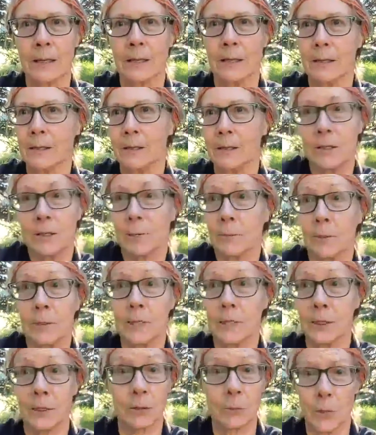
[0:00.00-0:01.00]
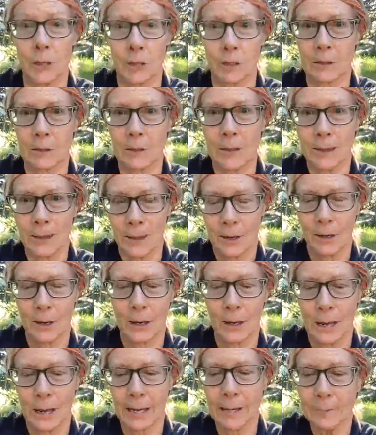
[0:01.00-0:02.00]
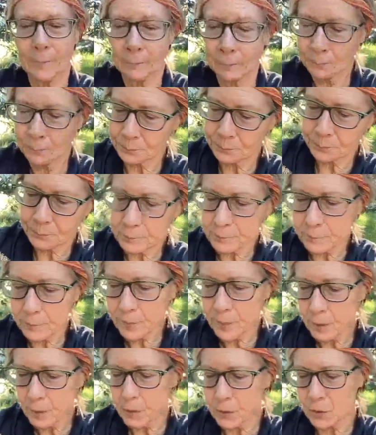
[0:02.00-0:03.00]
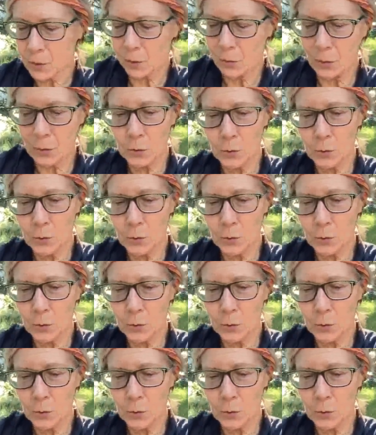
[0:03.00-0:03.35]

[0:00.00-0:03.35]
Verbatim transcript: in simply six weeks. Okay, so those